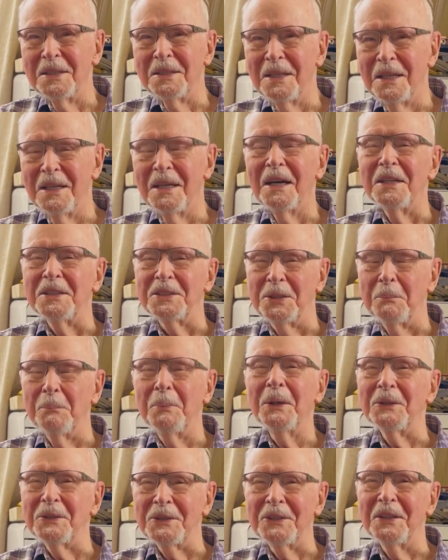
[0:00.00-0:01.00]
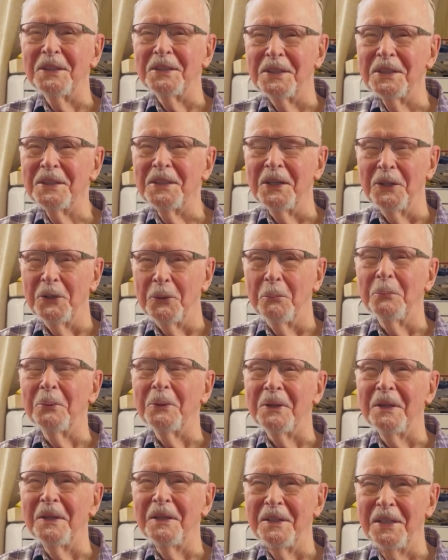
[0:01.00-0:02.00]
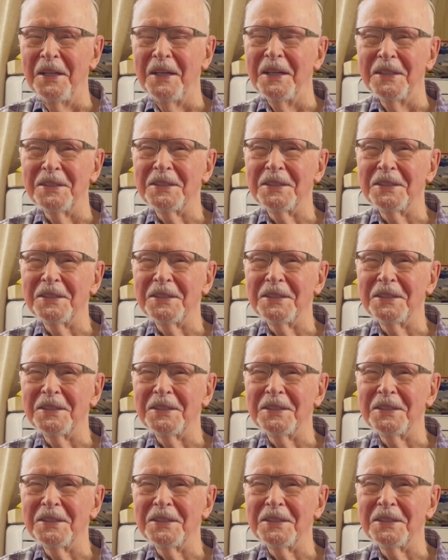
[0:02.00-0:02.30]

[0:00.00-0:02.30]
I suppose I did help it. Yes.